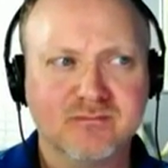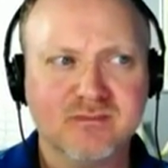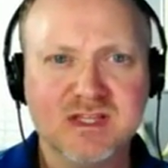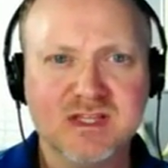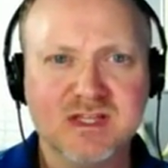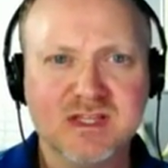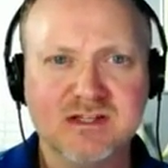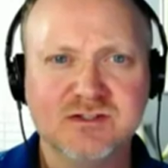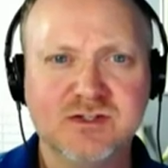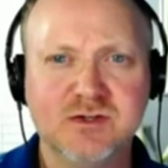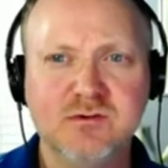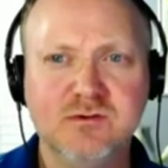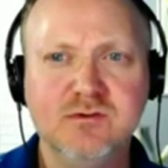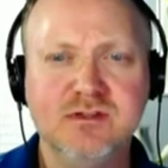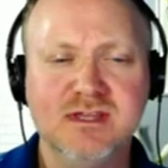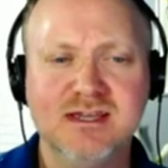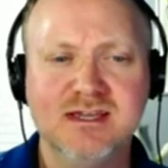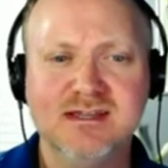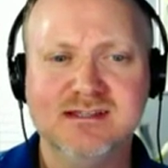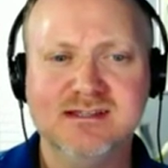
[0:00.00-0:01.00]
Do you
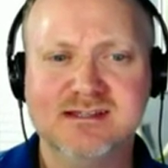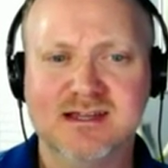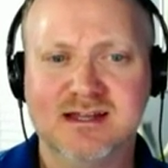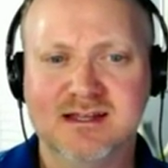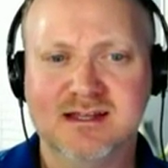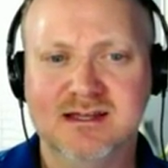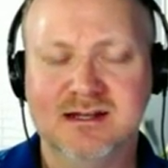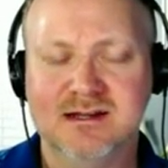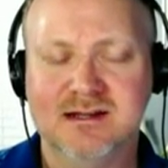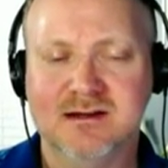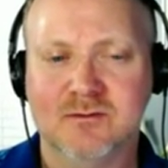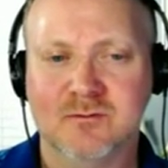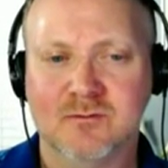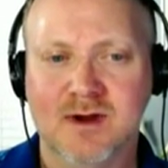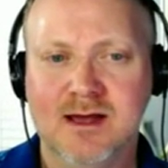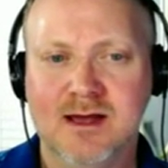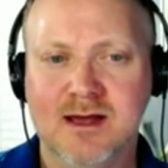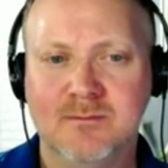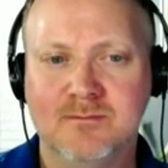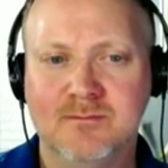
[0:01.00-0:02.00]
think it's kind of getting a
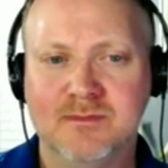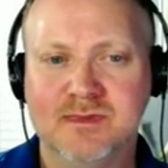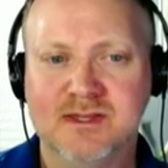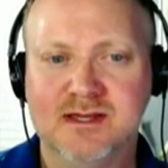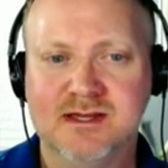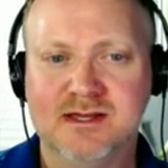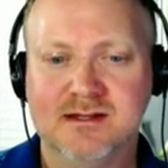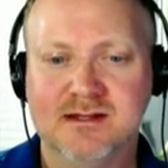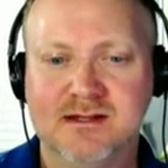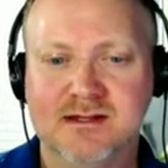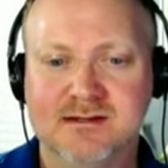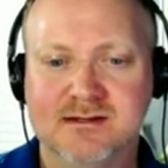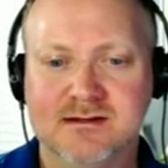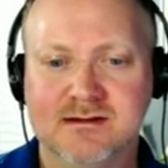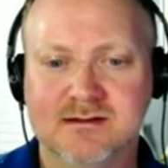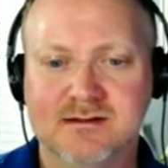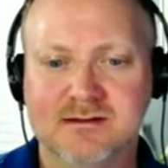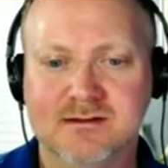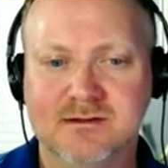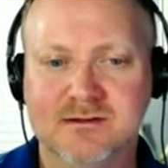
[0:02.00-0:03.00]
rap that
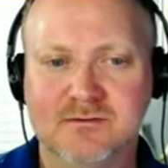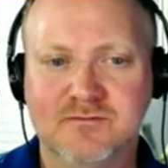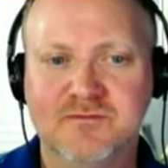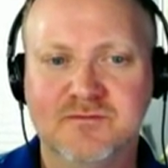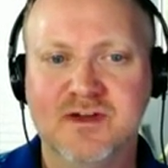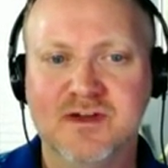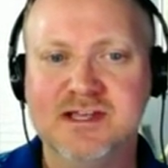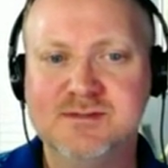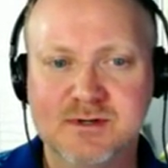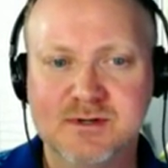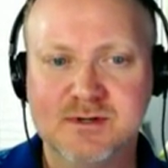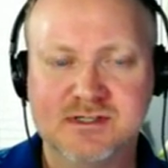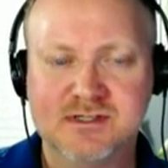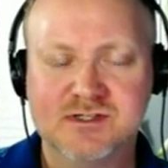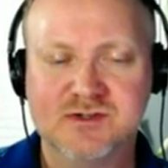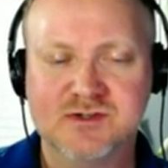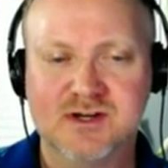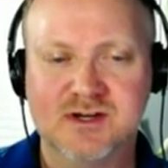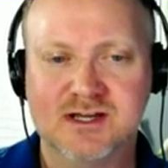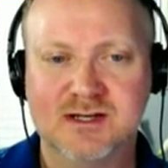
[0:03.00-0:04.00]
Facebook is
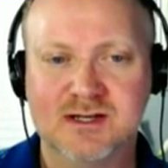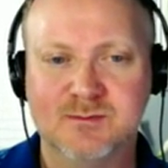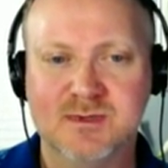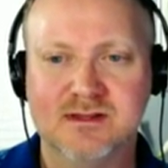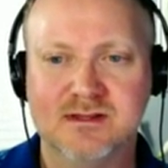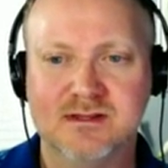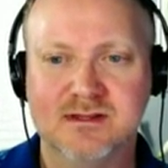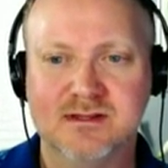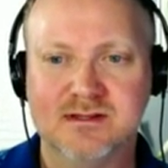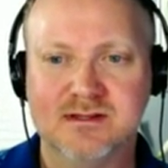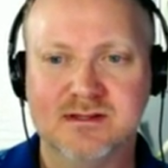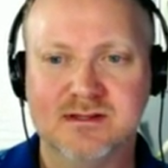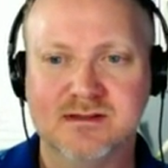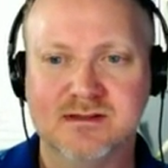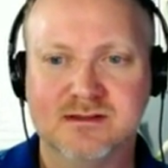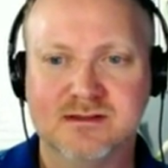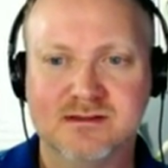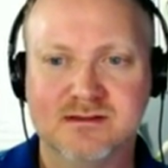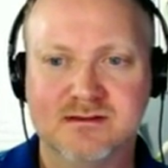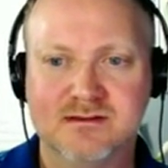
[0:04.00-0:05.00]
trying to be that
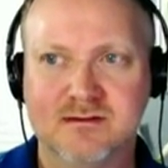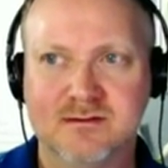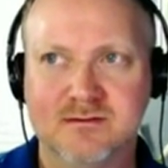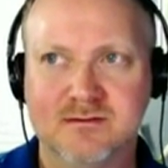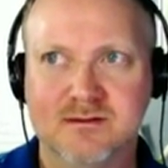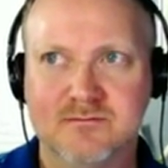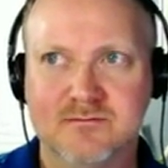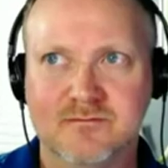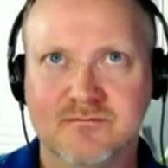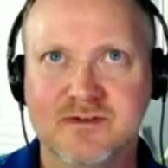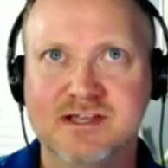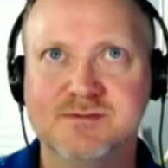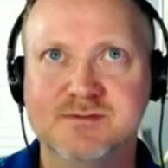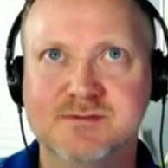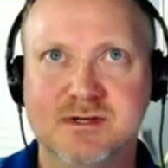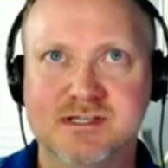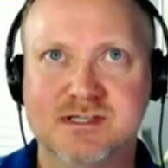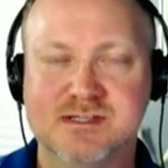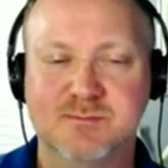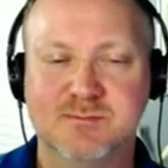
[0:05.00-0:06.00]

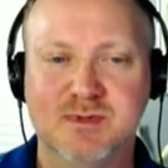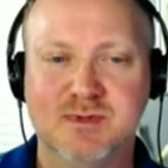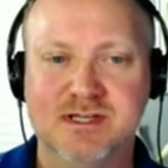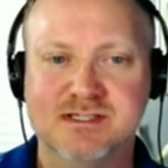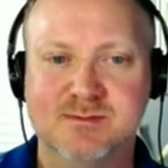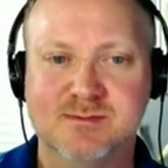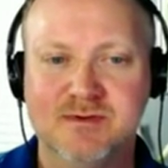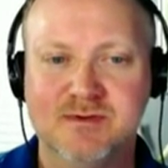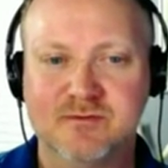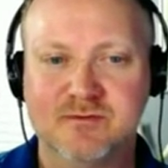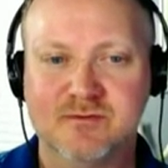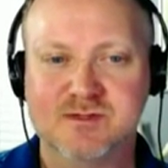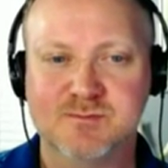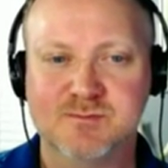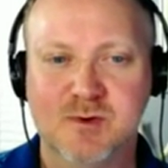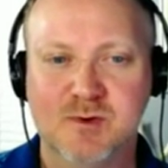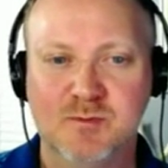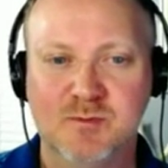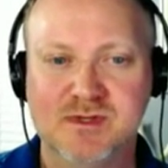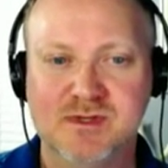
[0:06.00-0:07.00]
Facebook is the place to be for
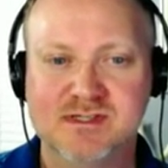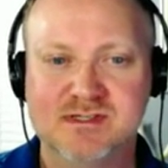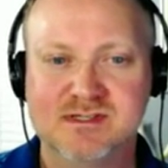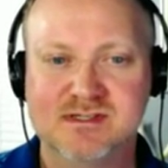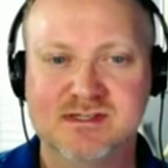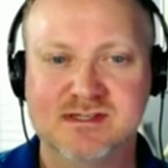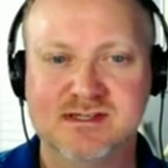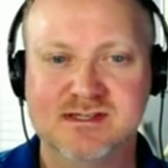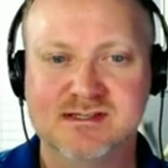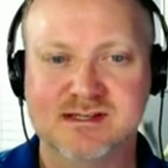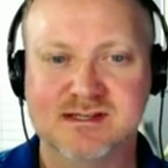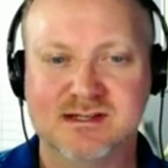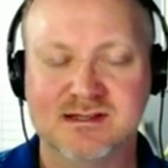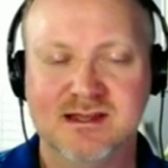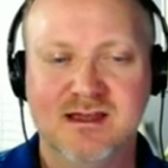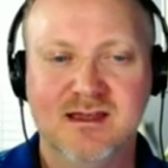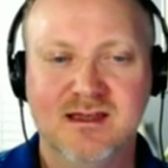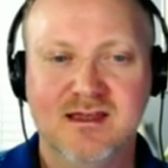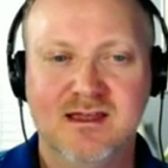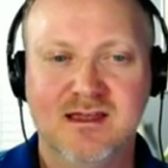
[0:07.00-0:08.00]
small businesses, and
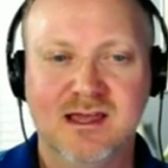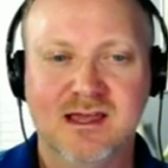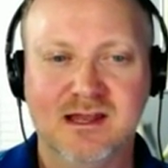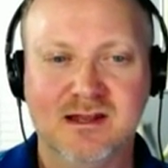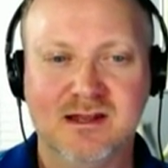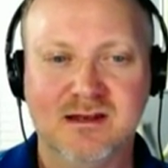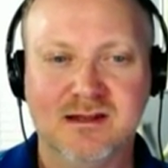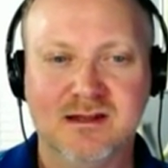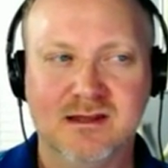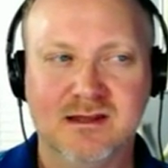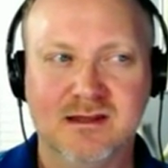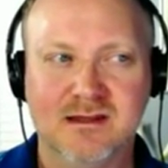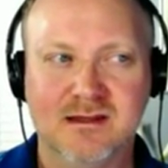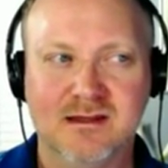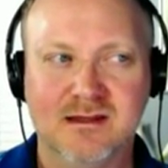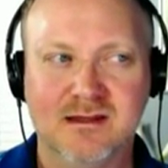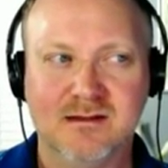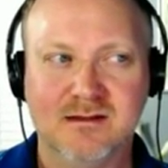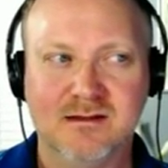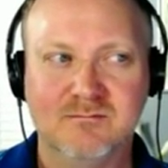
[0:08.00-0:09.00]

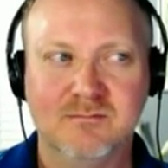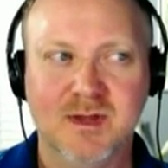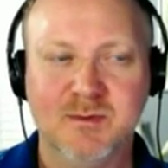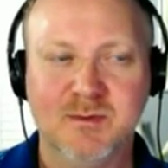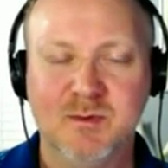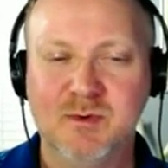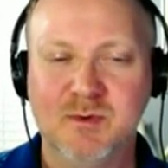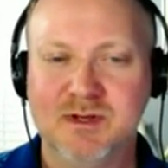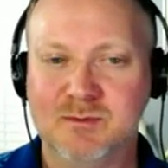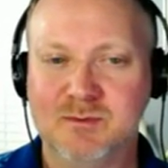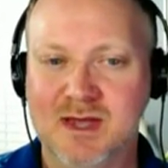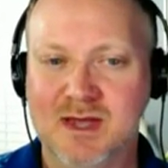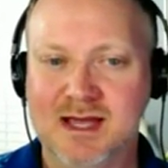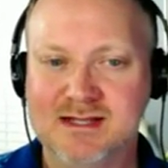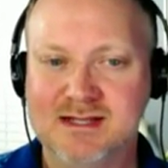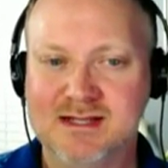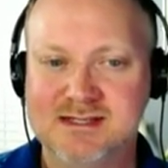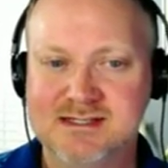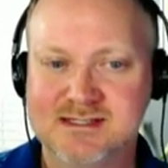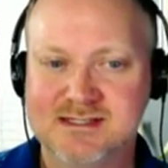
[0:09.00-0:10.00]
maybe put a bad
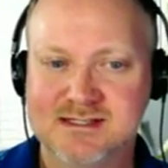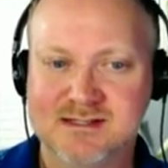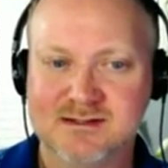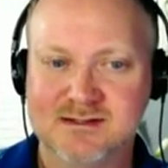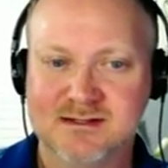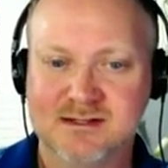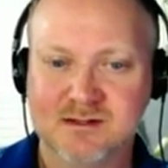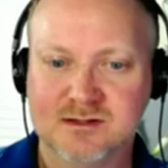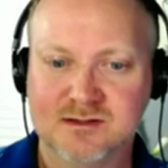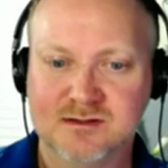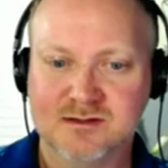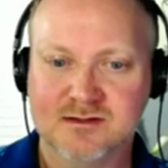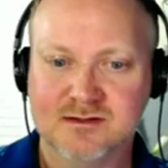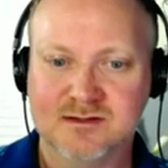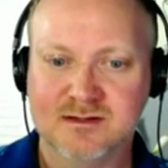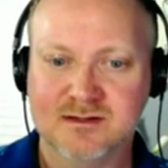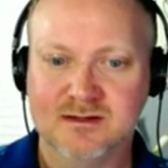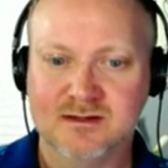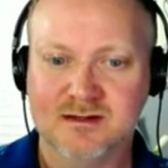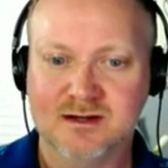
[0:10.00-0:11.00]
taste in
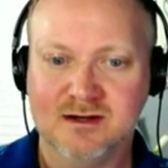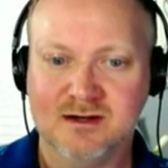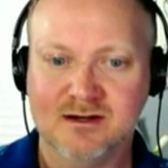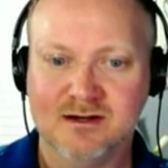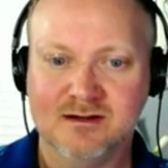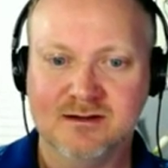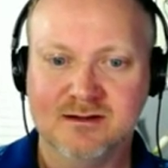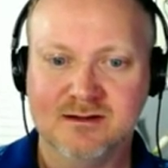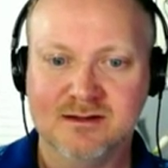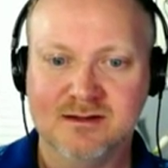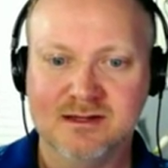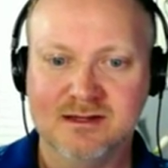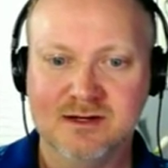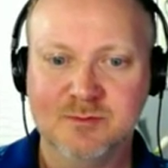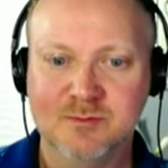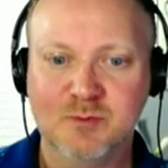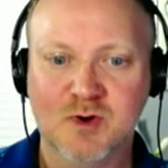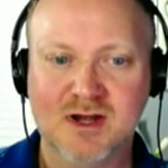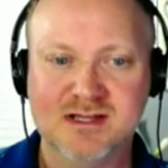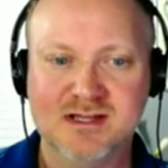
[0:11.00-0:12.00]
the
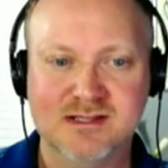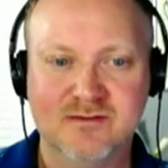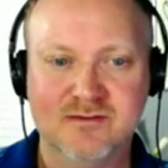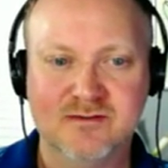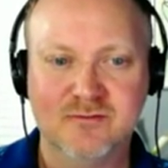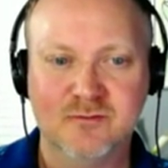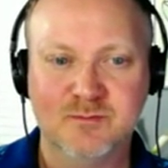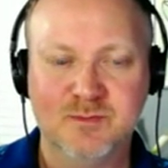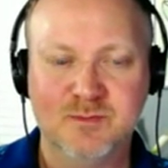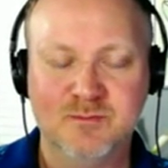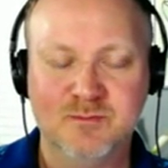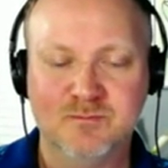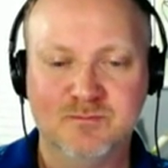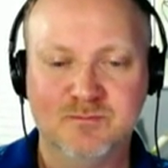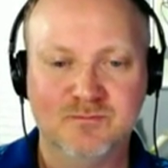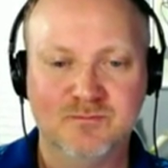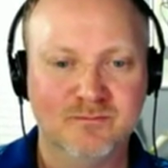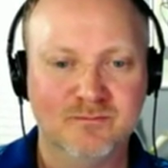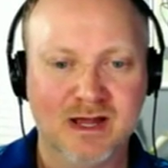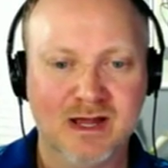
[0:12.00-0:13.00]
enterprise level
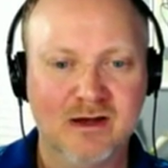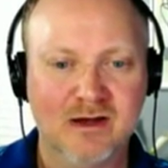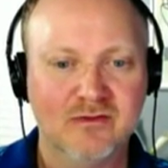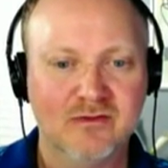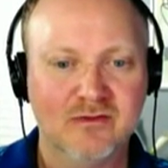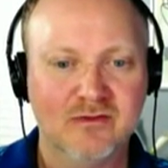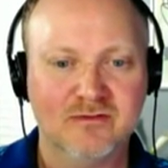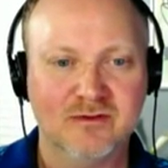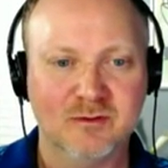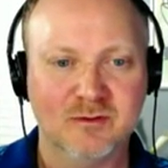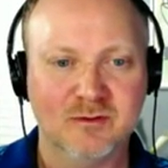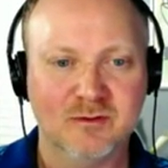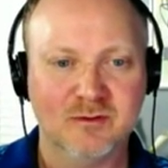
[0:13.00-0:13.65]
people's